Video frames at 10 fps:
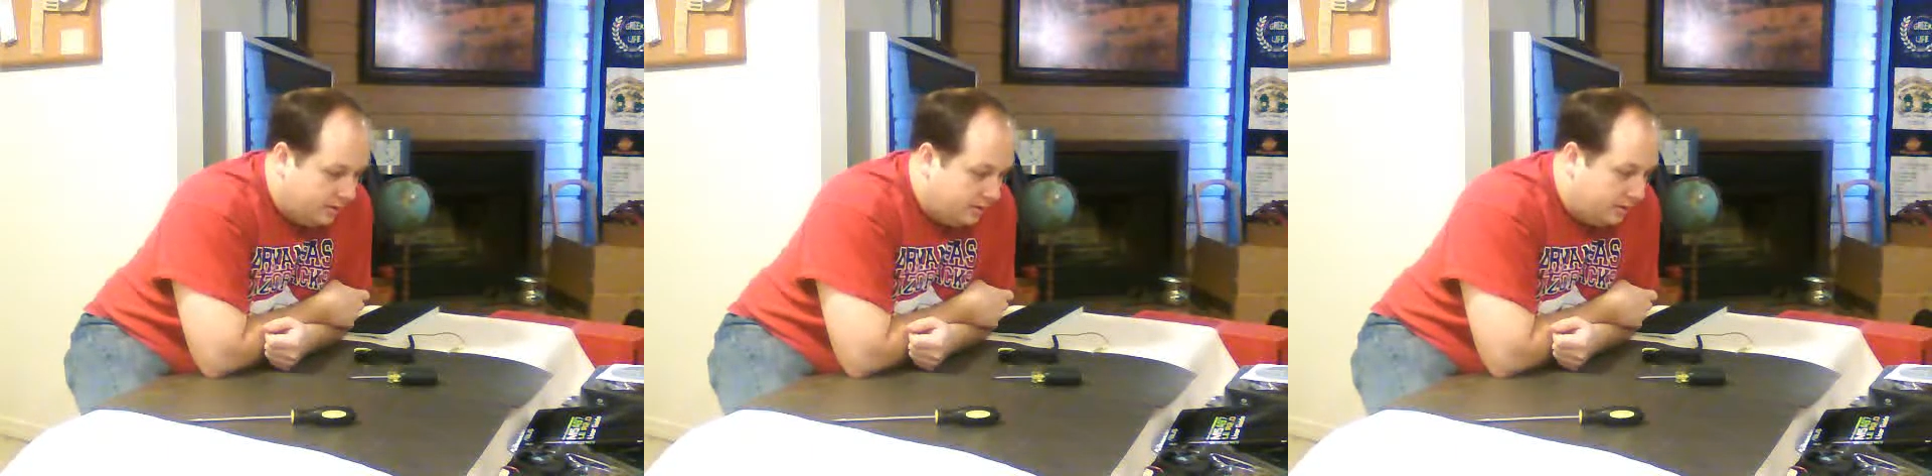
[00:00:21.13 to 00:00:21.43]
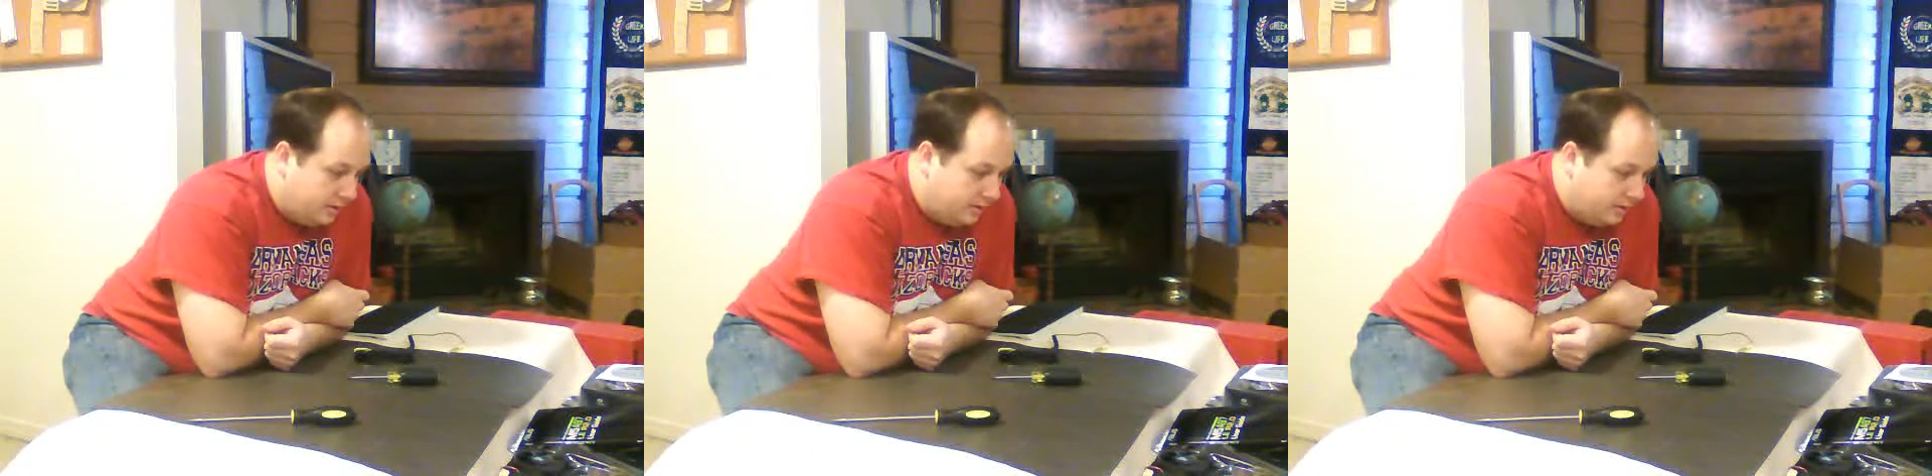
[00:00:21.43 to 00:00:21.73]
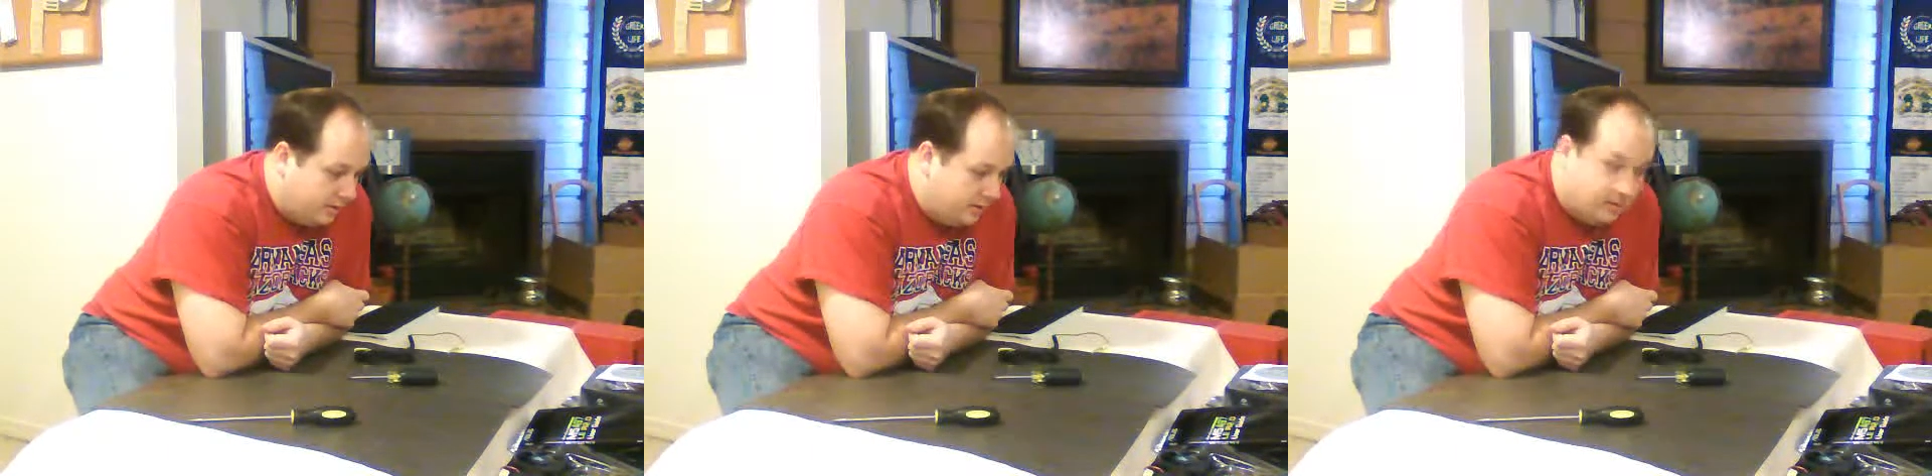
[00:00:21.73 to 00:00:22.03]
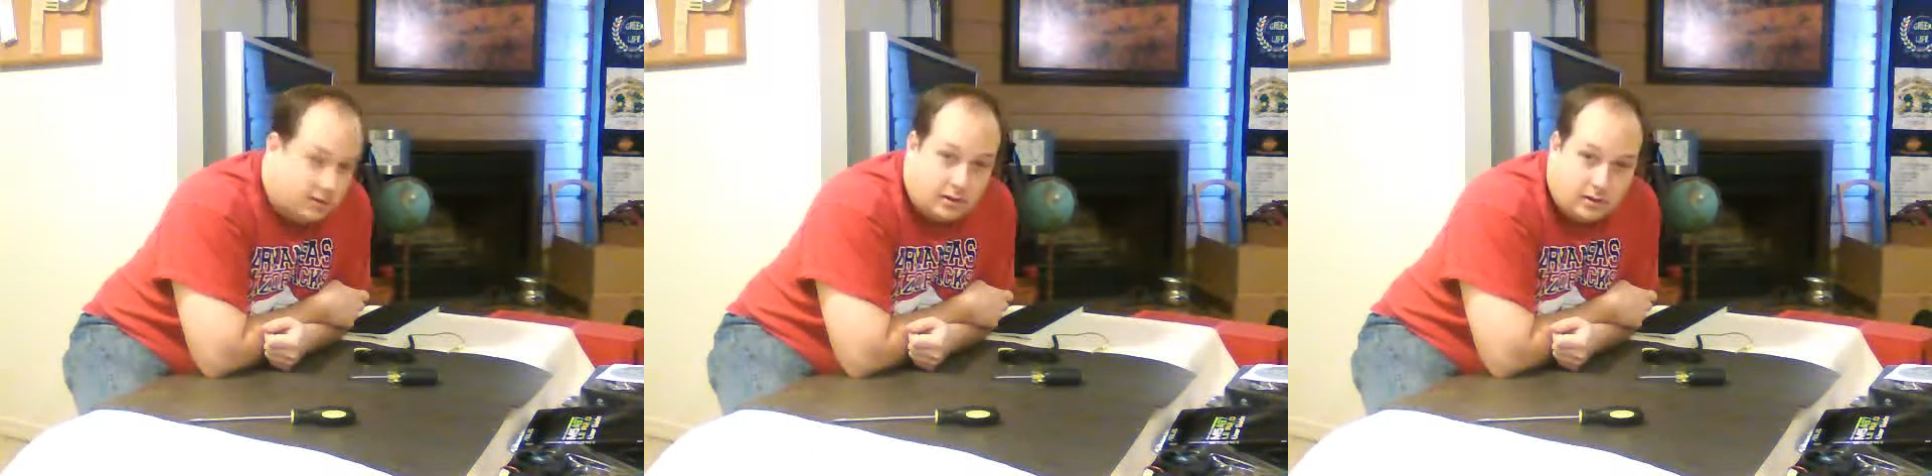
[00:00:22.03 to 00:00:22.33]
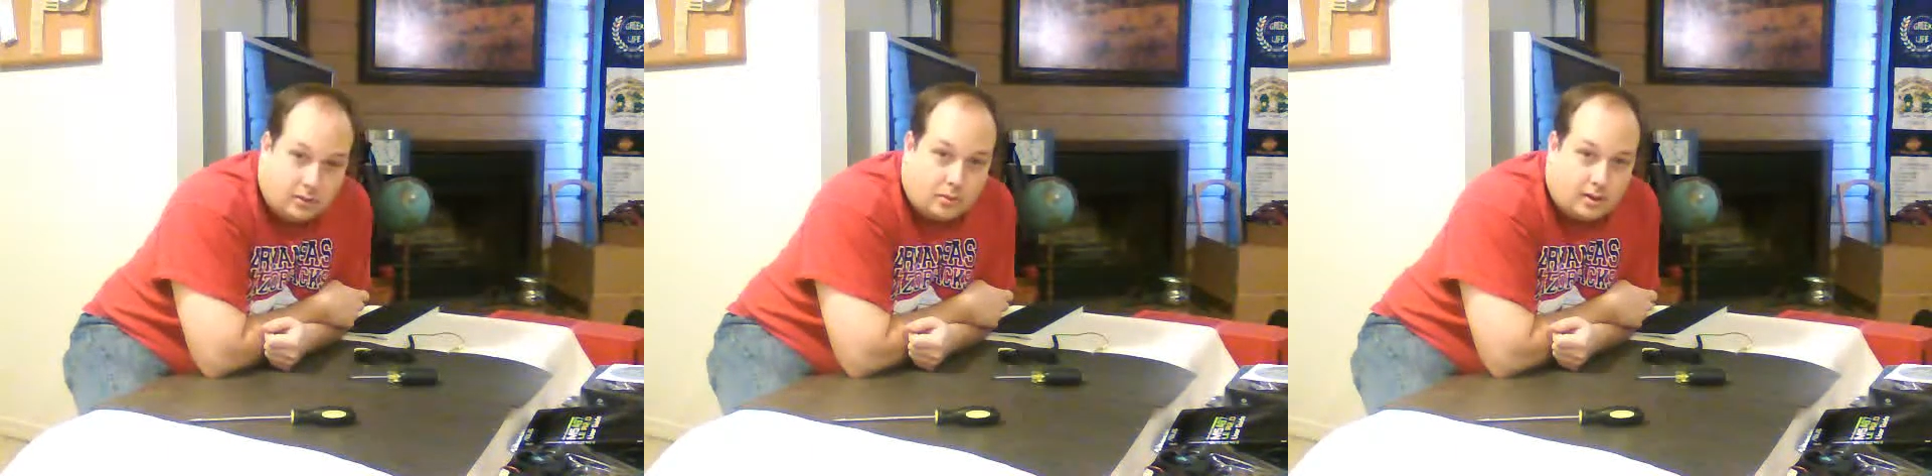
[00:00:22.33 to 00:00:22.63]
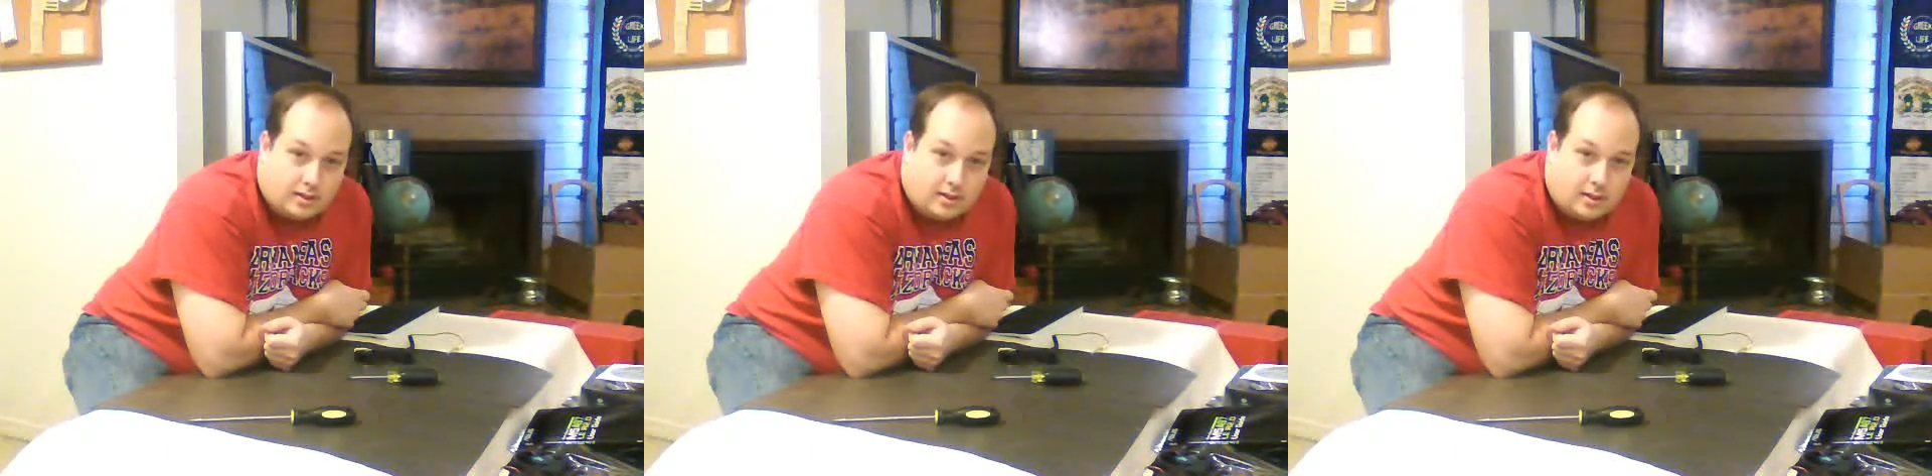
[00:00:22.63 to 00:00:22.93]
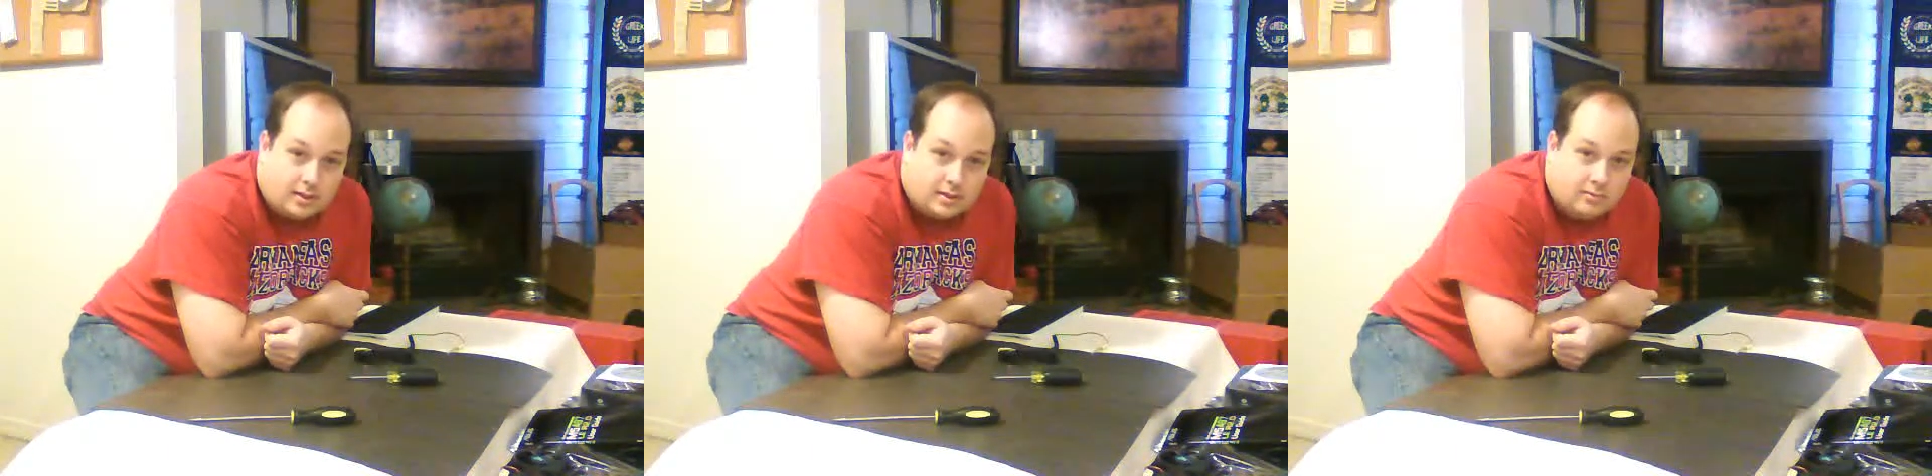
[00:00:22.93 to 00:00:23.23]
so that he sees the
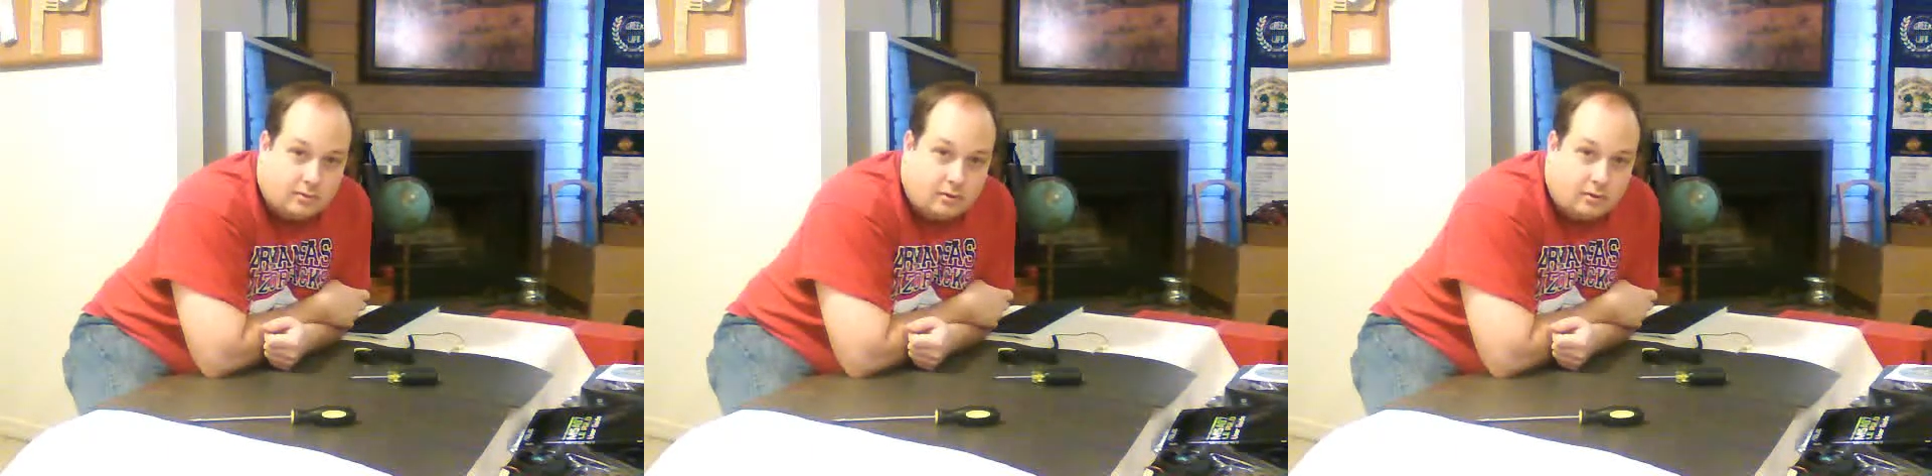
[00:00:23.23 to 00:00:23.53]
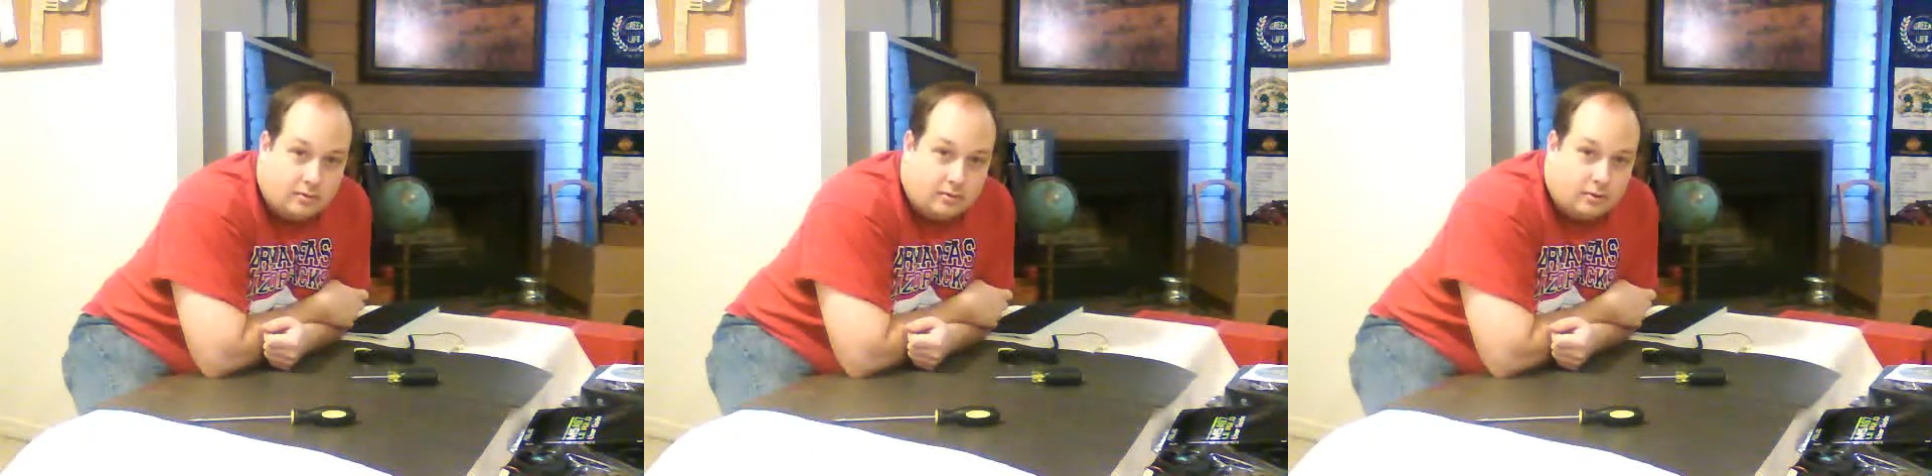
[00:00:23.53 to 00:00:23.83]
process involved